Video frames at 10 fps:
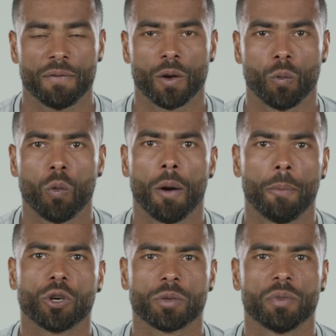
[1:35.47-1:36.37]
think
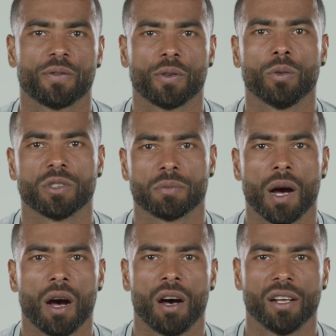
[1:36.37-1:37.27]
what pushed me through was
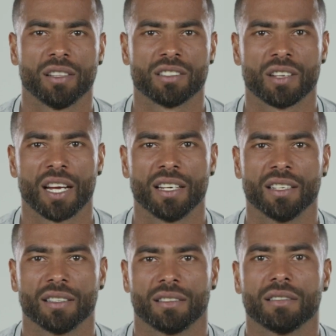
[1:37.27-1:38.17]
my heart and
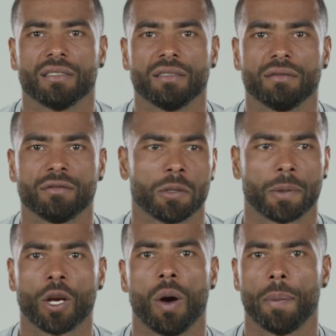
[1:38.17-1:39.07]
desire to
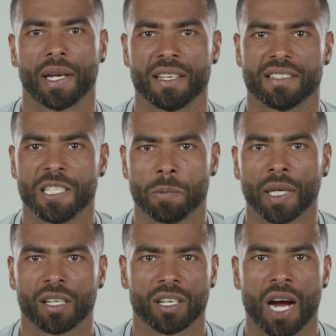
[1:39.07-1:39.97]
go up against these
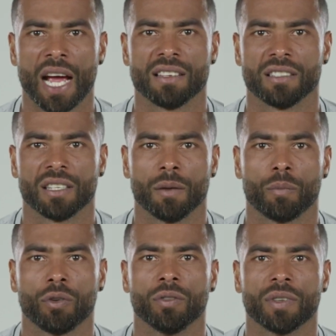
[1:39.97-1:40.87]
bigger guys
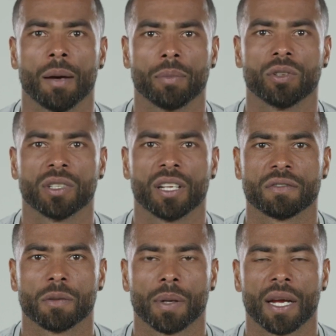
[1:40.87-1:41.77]
and prove that I'm good
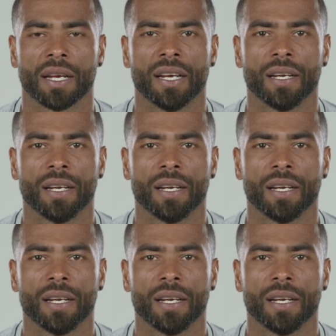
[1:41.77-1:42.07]
enough to play.